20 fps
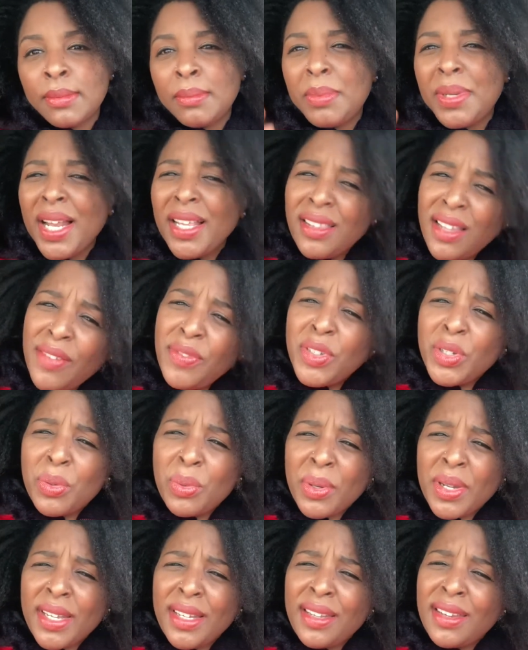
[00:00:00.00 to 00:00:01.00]
But I love you,
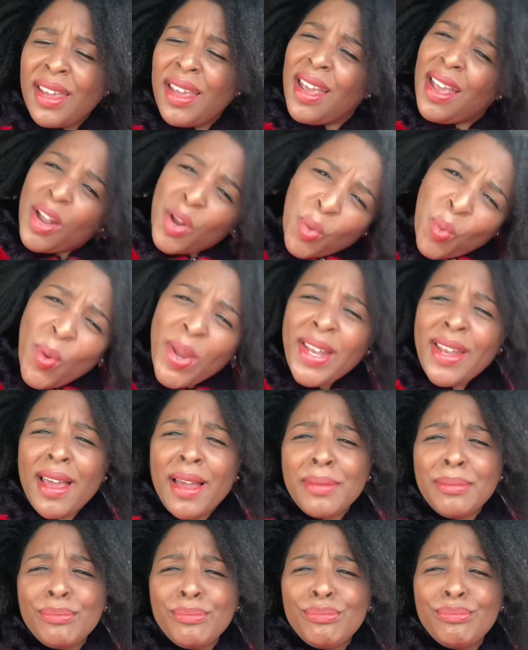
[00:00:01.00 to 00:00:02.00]
queen. Queen up.
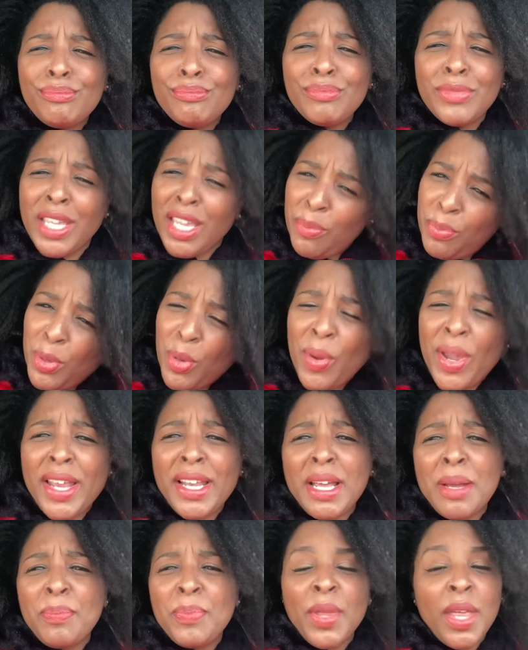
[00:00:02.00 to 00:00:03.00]
Keep your head
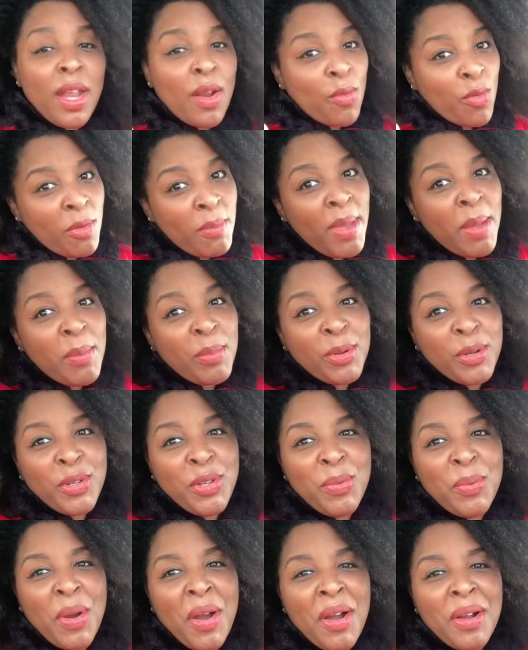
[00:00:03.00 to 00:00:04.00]
up. Remember who
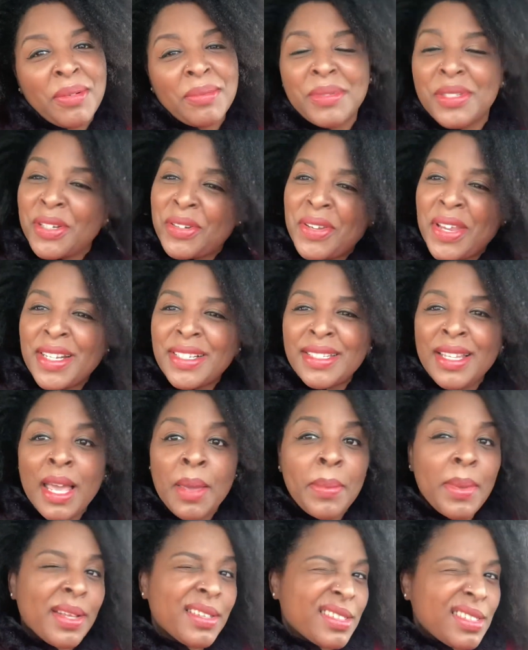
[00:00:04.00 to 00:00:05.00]
you are. Till next
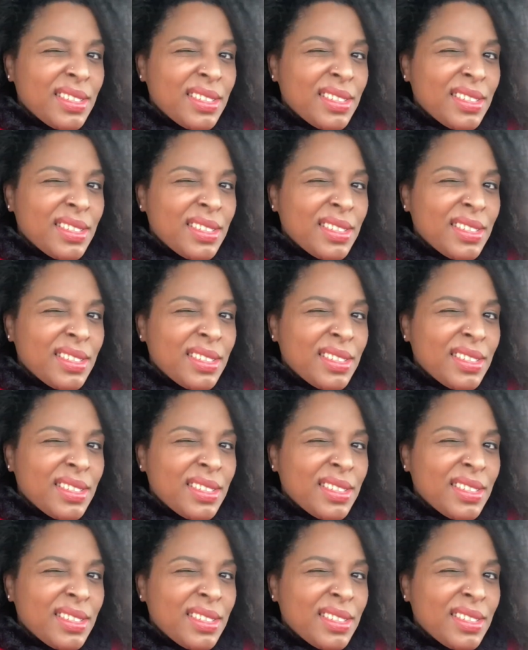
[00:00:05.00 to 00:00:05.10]
time.